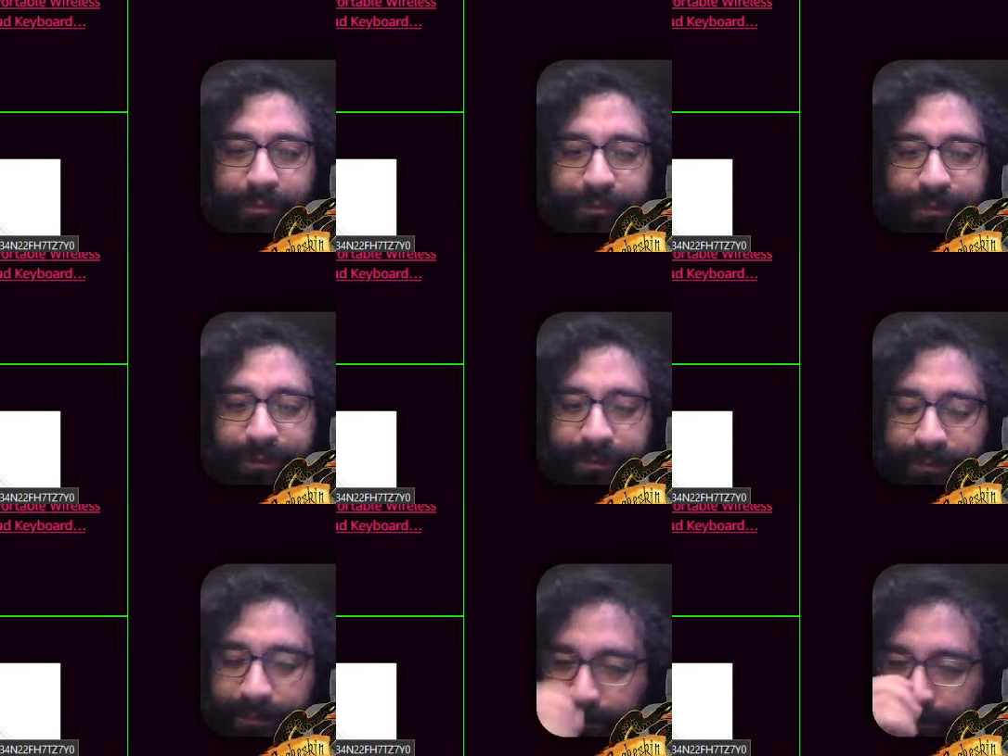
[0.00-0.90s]
at that
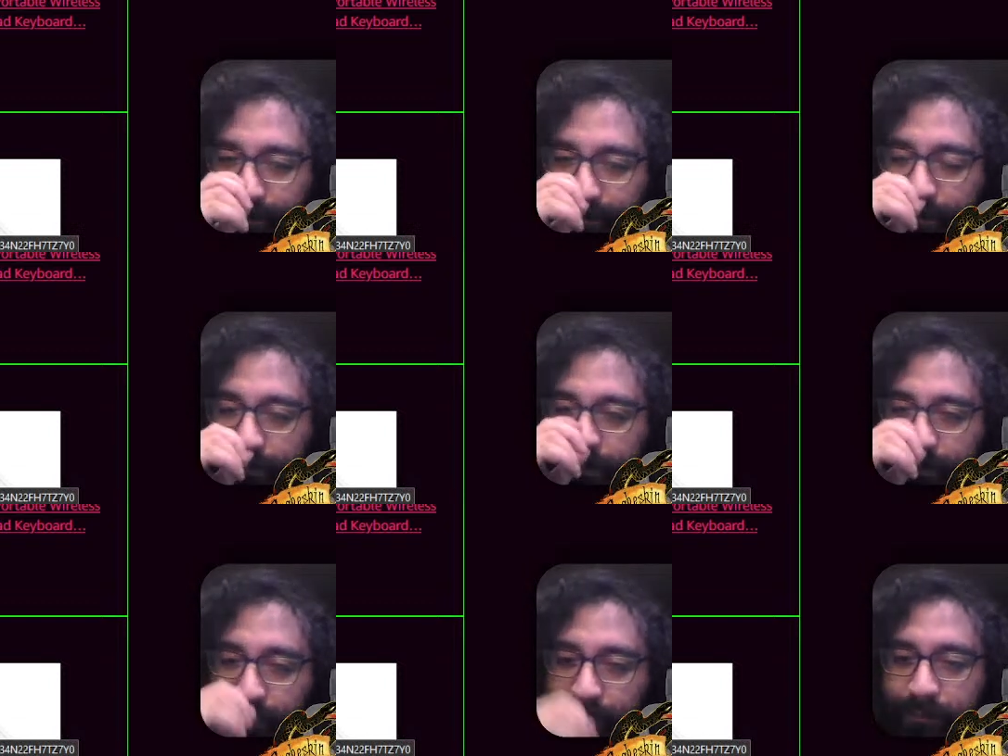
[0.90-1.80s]
comparison of other tools
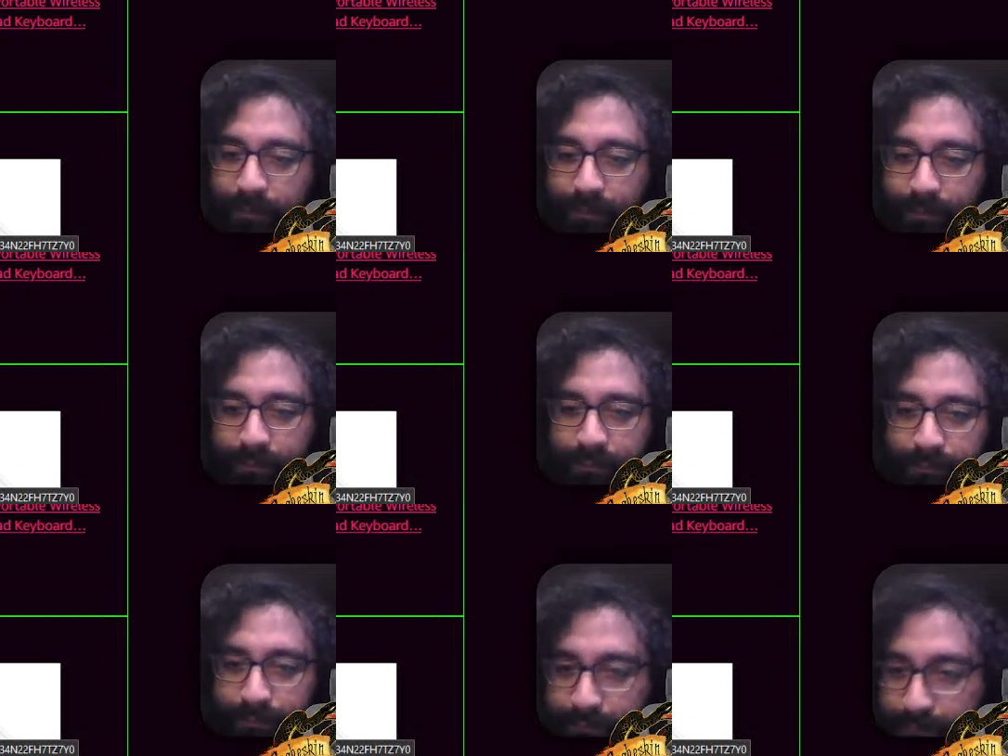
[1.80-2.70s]
to us that we did in our
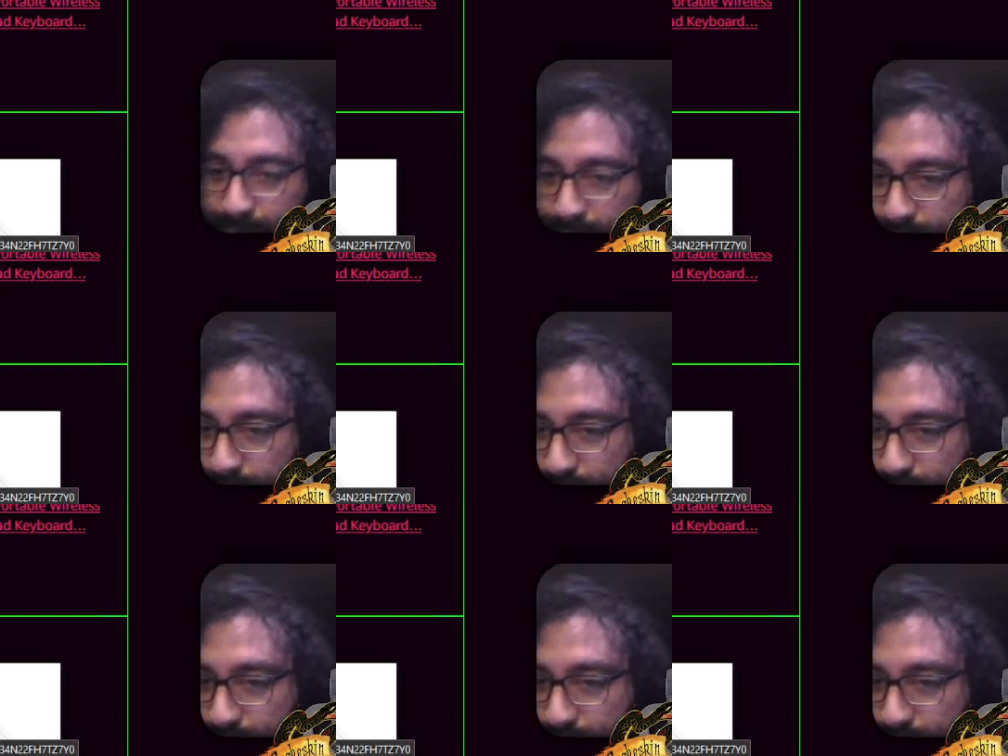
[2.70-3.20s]
positioning,